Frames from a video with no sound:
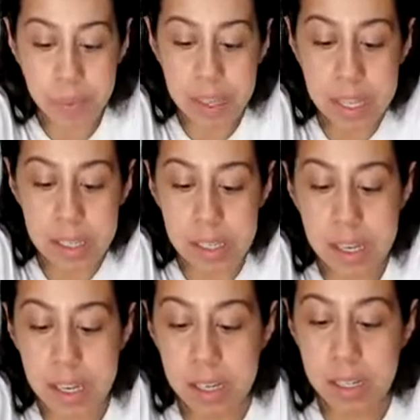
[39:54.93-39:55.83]
This
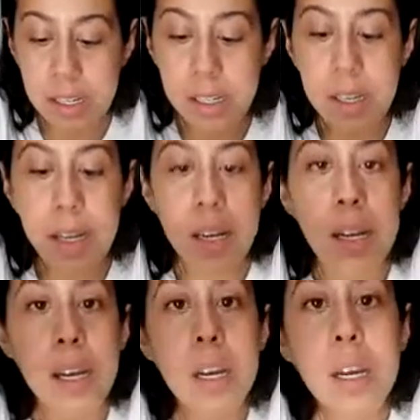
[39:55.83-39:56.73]
is
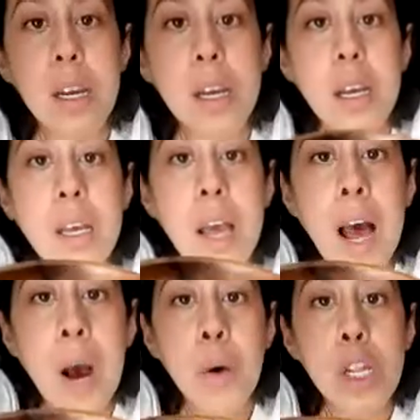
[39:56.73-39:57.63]

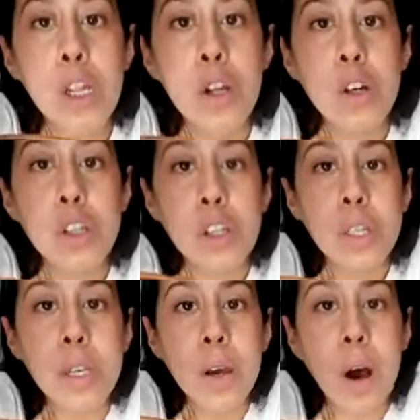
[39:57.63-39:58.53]
how it looks
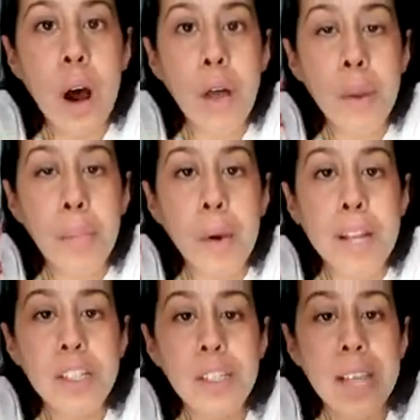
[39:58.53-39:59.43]
on the
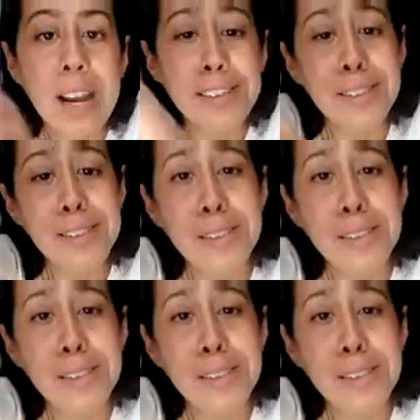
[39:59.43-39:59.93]
branches. Actually, this is a